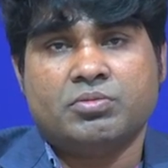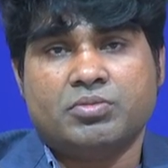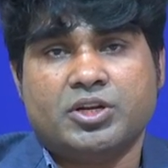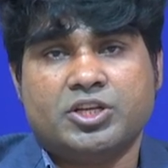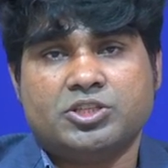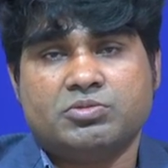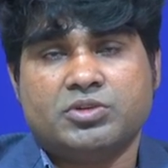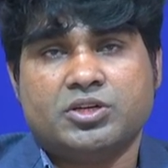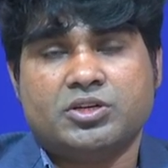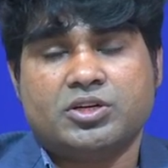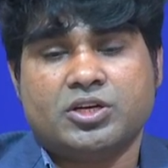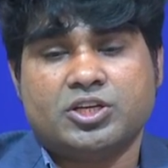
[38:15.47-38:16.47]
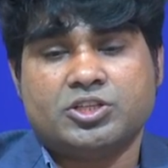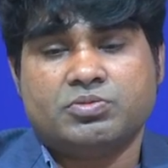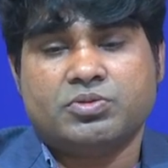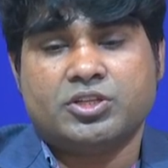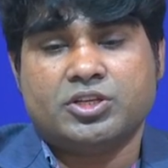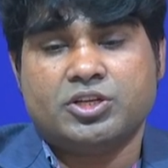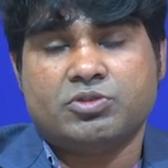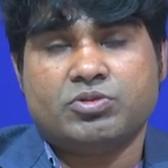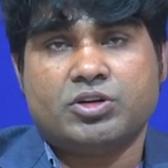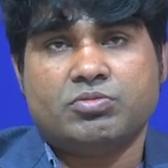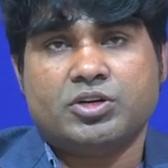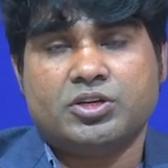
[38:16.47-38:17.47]
management as per the
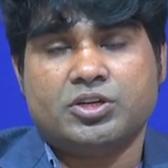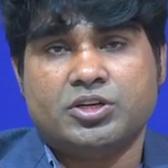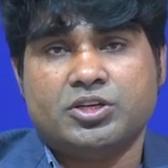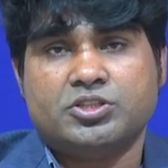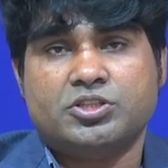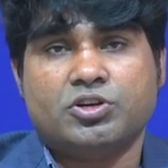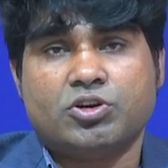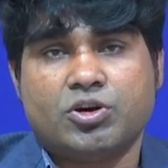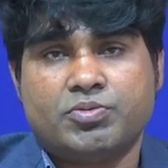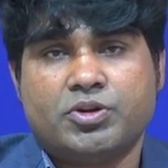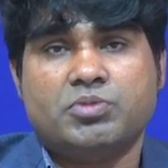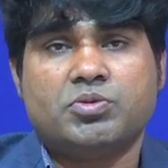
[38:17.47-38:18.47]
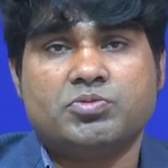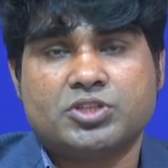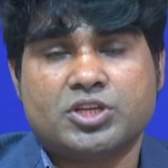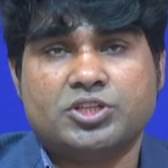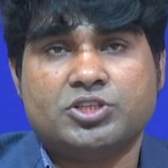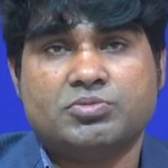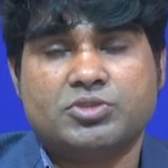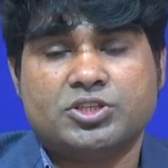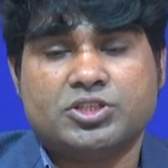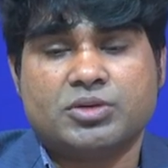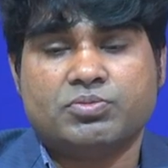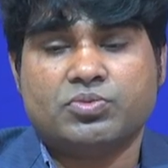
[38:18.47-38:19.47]
requirement. It is the optimum size of the
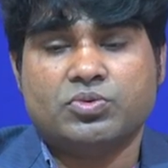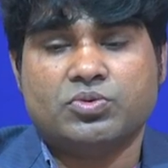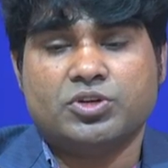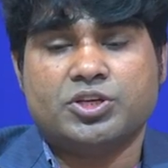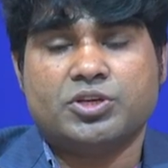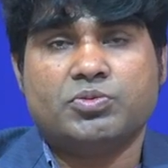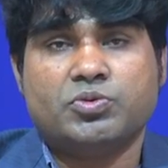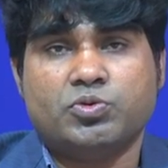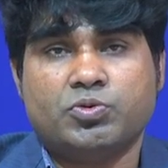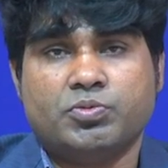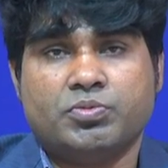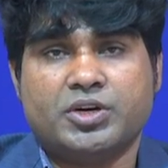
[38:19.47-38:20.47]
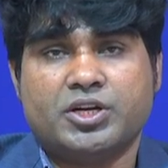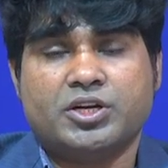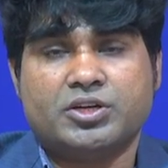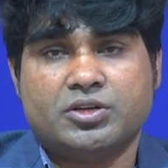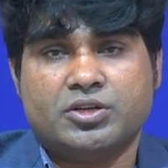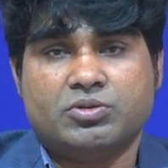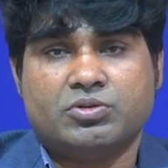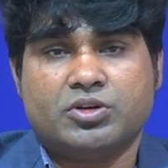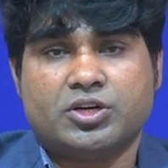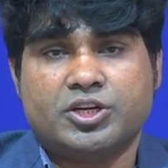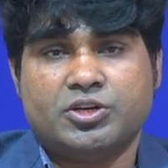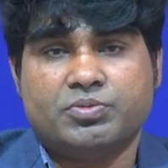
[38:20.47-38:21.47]
sample will give you better
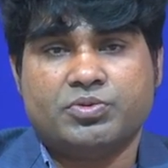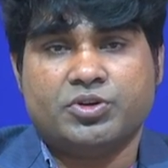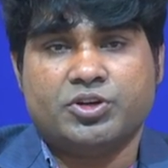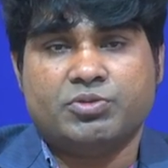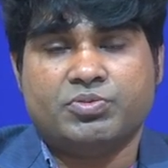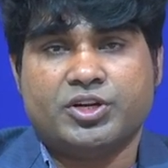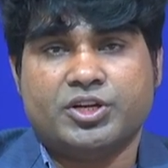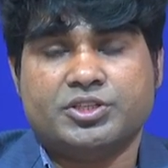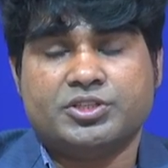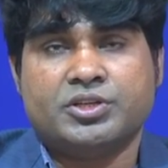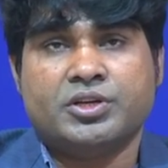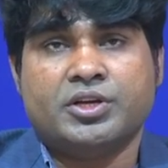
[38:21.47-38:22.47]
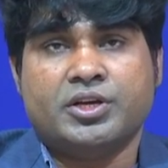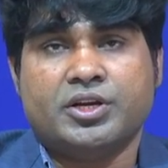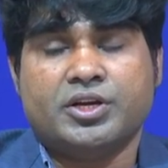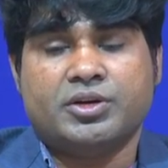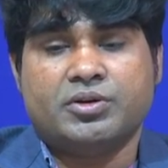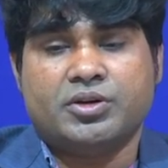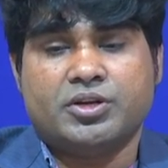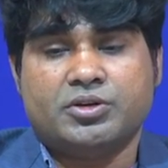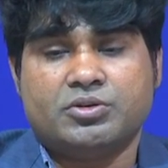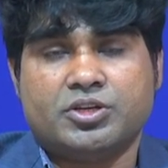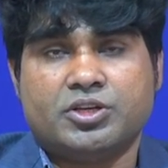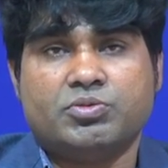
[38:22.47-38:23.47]
kind of inference, and
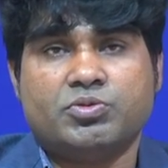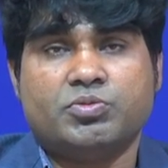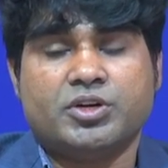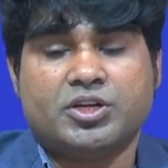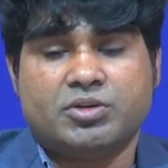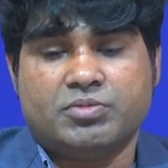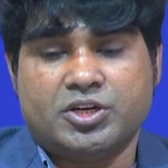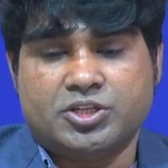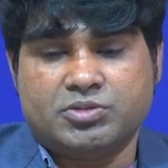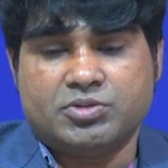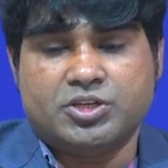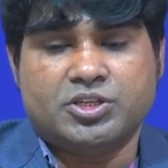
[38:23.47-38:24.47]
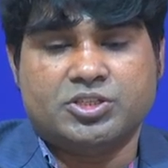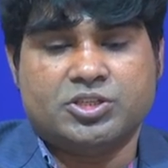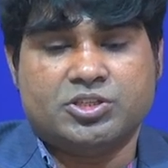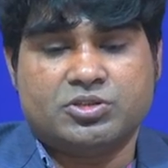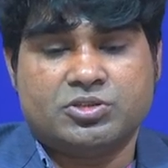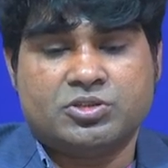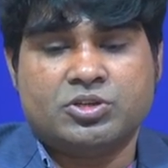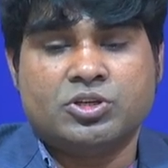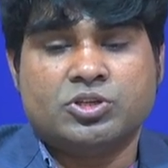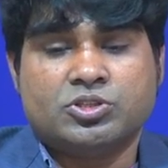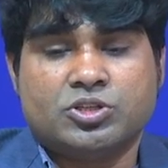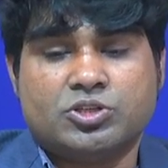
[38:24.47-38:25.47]
it will give you better management decision.
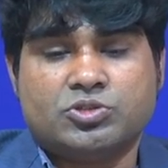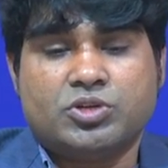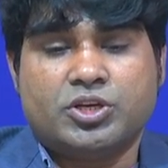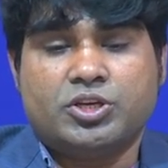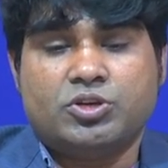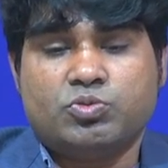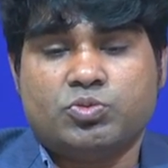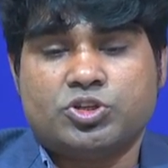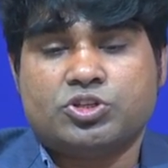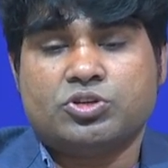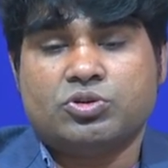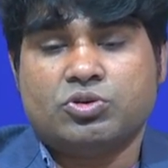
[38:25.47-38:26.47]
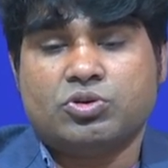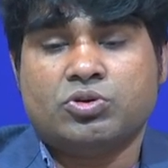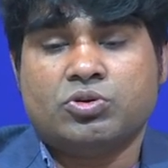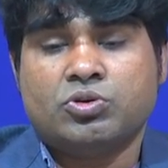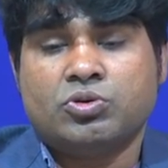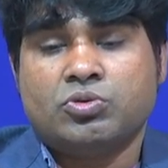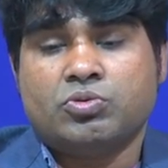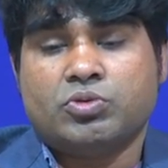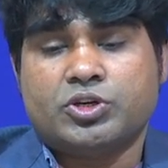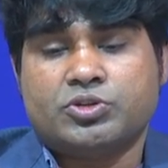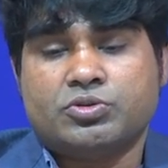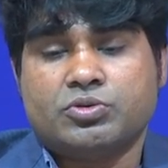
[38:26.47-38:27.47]
So, that is why you must know
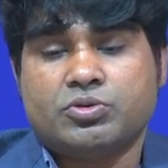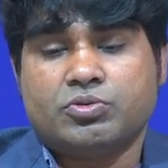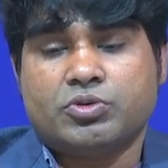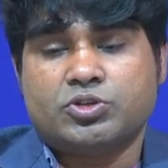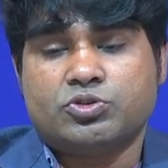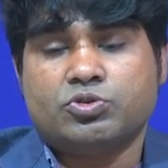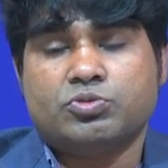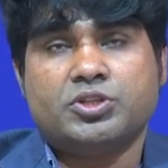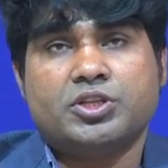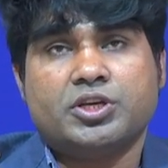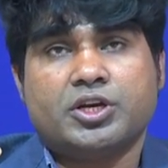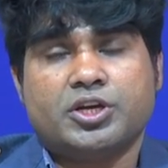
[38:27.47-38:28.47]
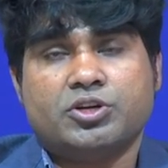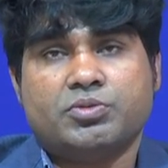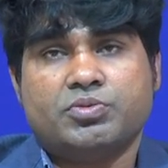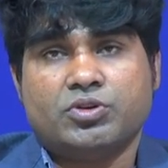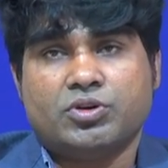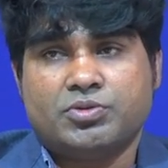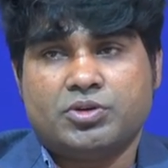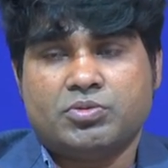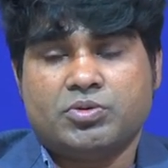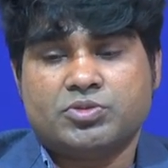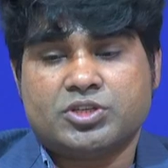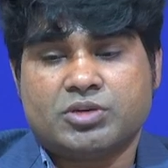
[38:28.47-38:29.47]
what should be the kind of
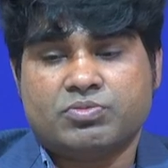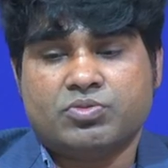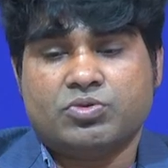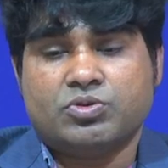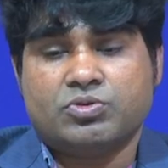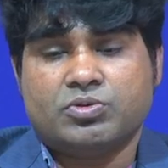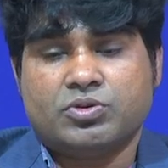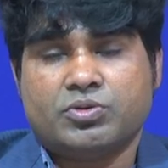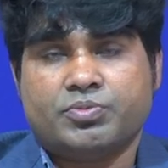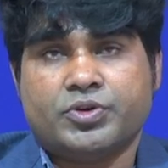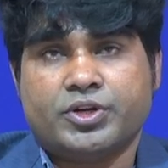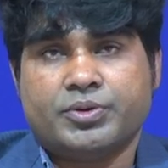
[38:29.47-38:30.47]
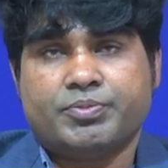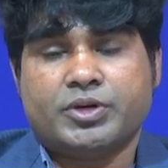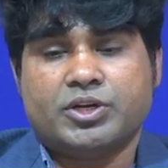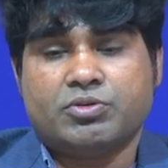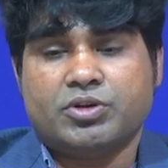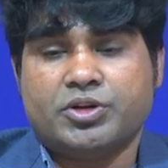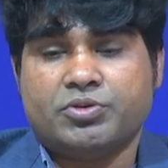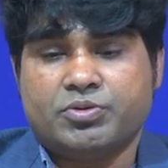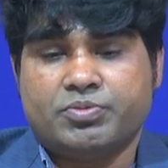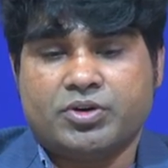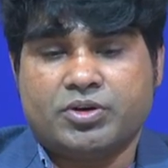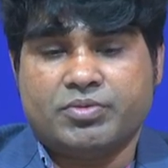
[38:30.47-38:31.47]
optimum sample for a particular
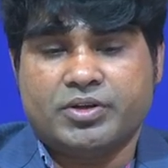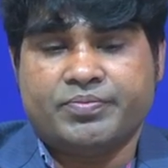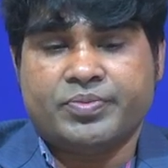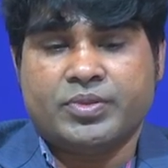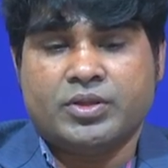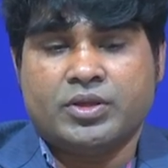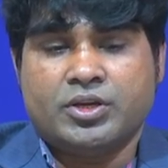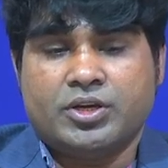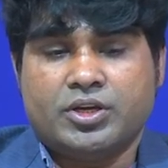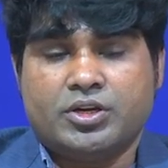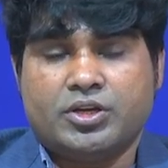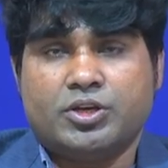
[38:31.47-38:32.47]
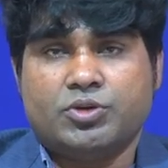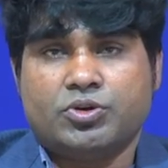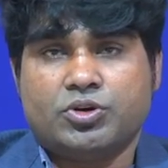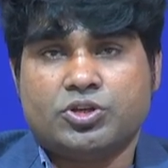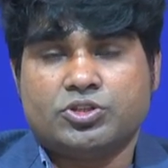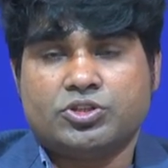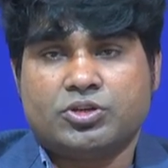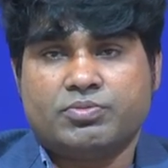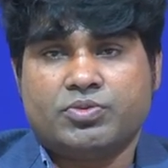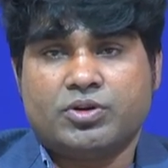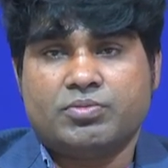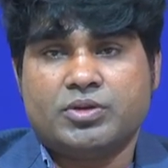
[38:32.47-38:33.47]
problem. It some
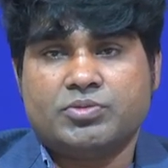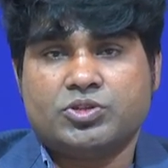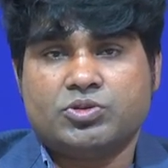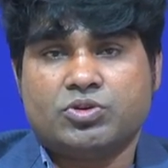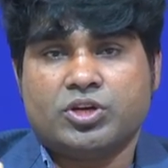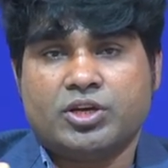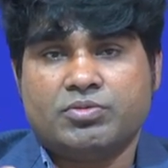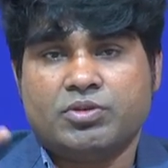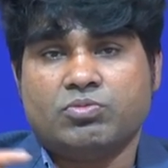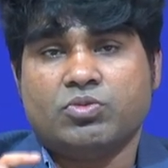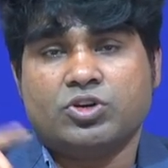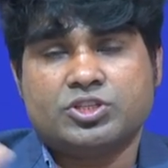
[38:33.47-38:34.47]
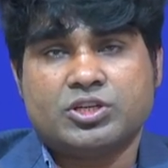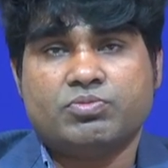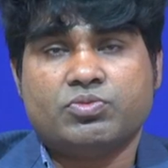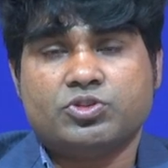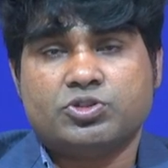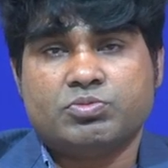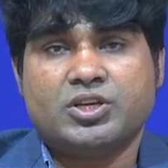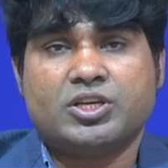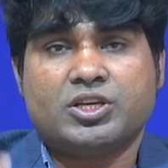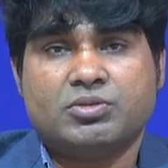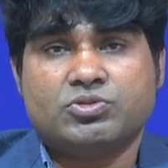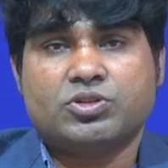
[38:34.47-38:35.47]
problems having more samples may
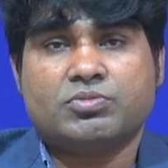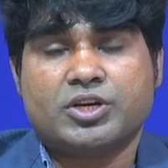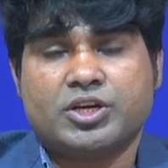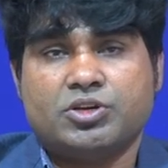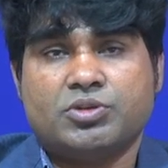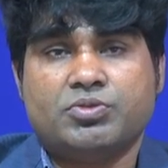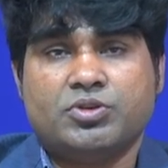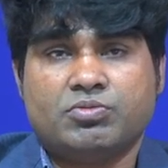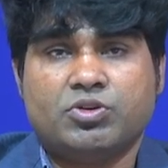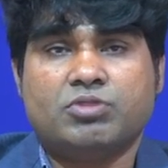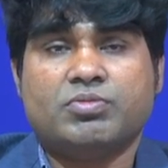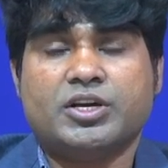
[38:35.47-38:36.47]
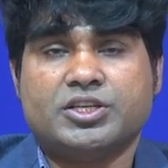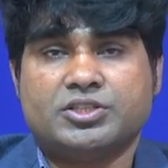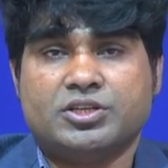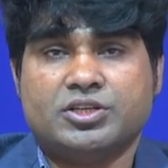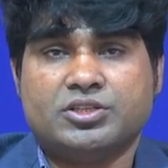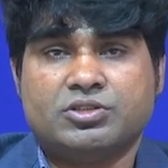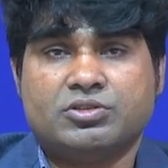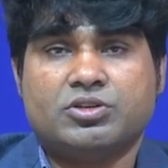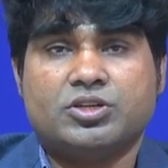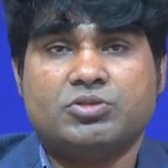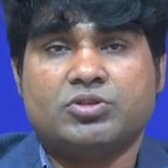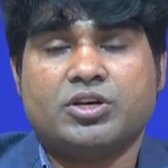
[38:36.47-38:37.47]
give some kind of more biasness,
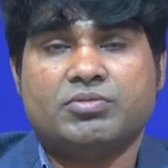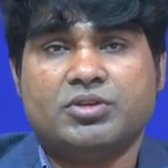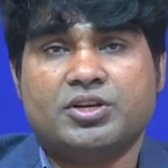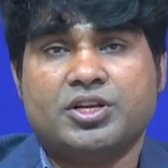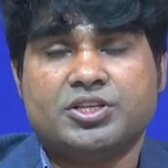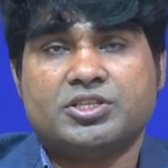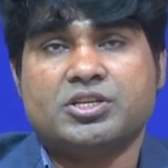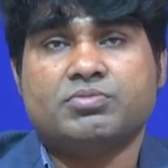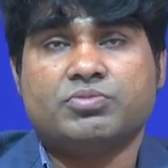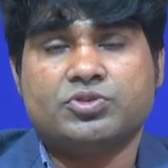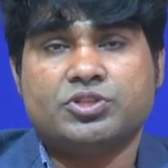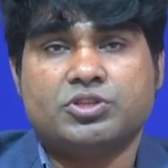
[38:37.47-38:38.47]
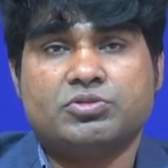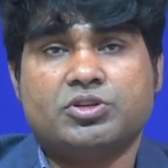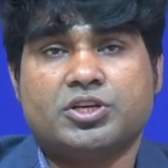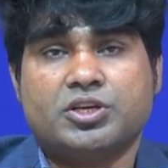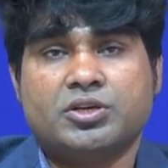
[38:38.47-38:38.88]
or having less samples it will